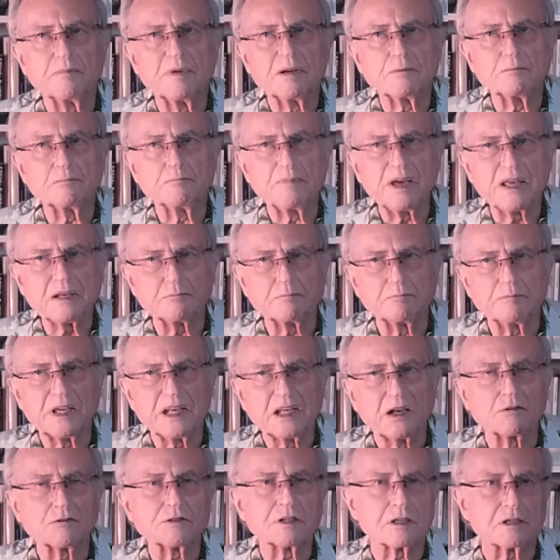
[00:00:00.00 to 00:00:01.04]

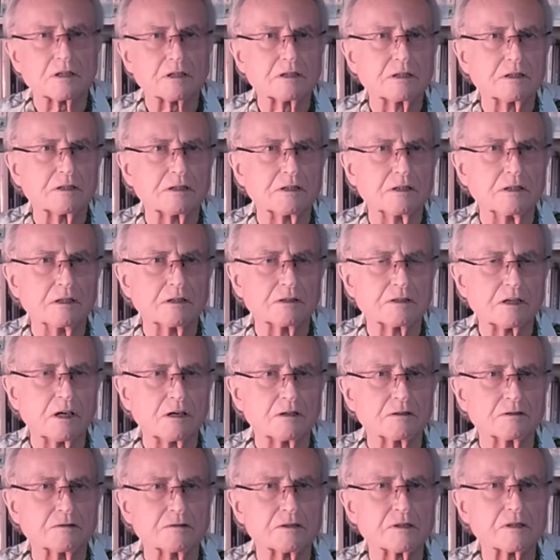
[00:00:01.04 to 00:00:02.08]
melodic
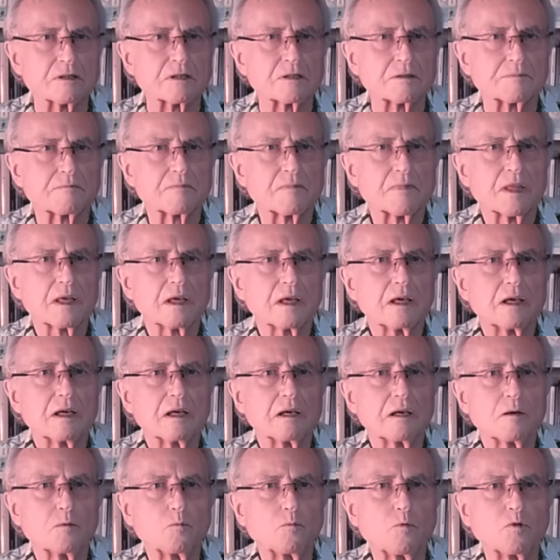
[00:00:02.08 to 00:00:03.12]
tones
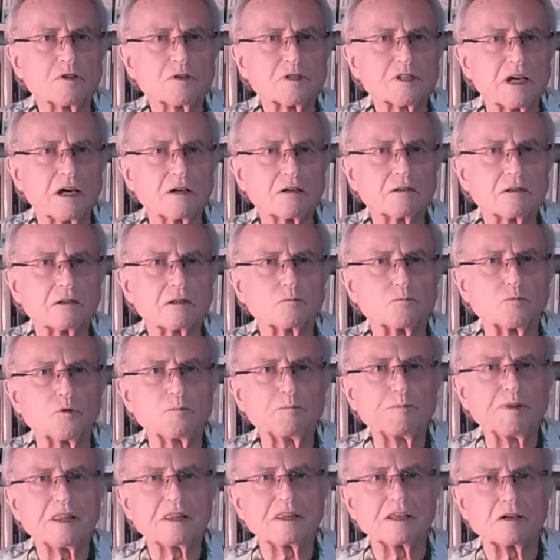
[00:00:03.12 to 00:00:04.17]
would
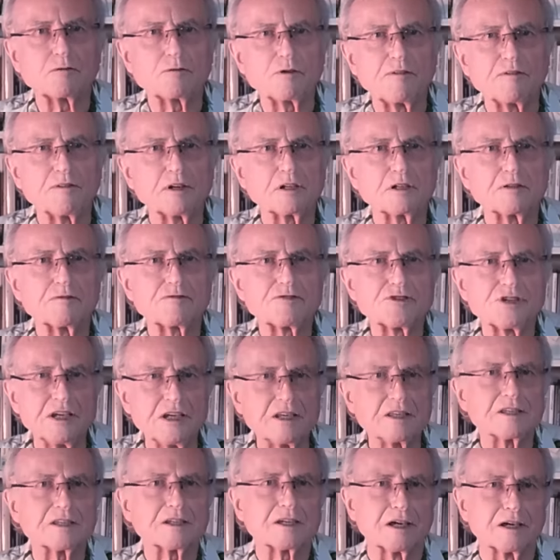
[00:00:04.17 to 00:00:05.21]
be the equivalent of
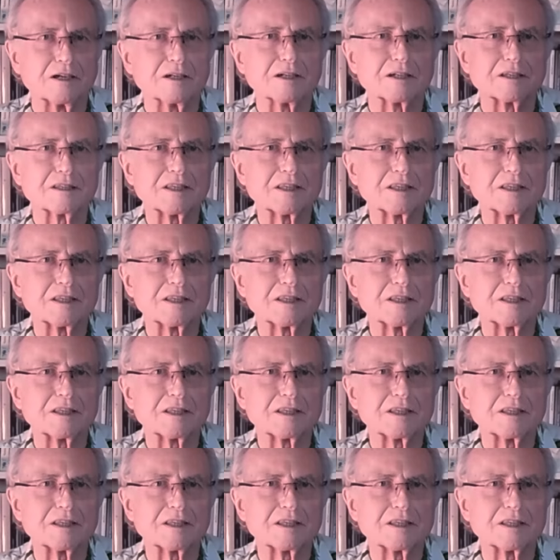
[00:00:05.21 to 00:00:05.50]
cheesecake.